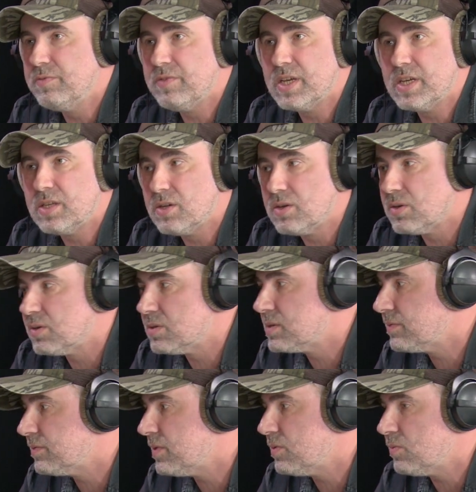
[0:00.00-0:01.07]
videos
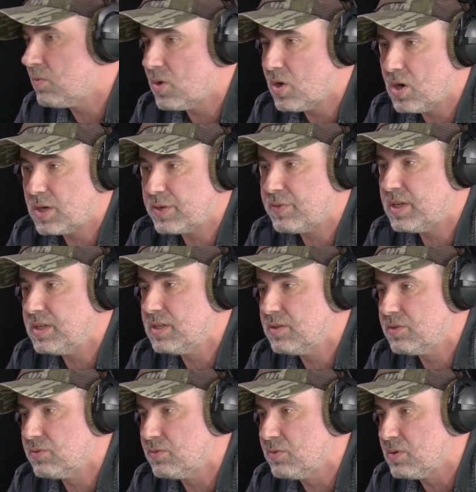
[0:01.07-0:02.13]
for work. They
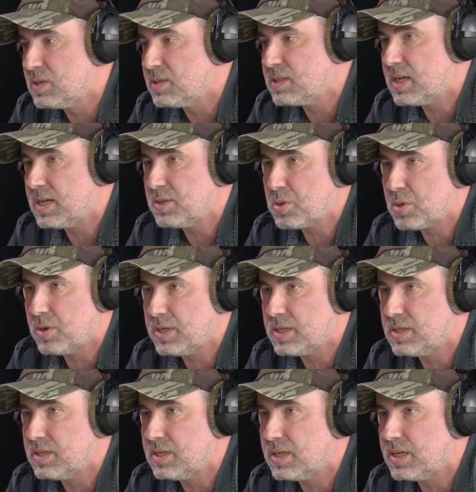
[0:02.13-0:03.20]
did tours. I
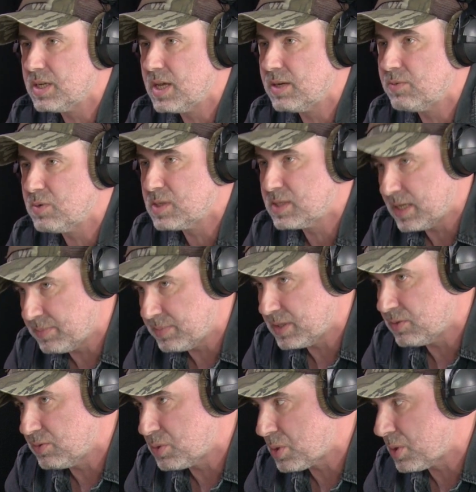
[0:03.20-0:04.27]
joined in and was happy
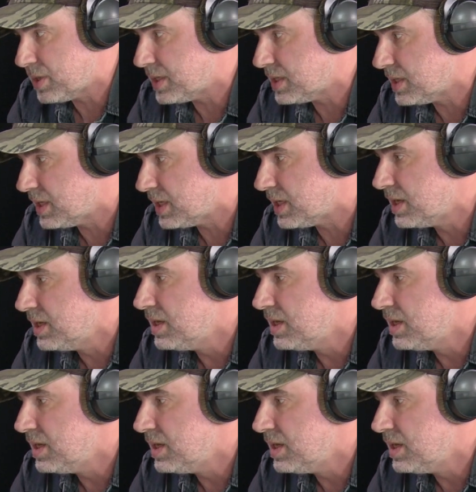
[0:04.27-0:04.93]
to join in.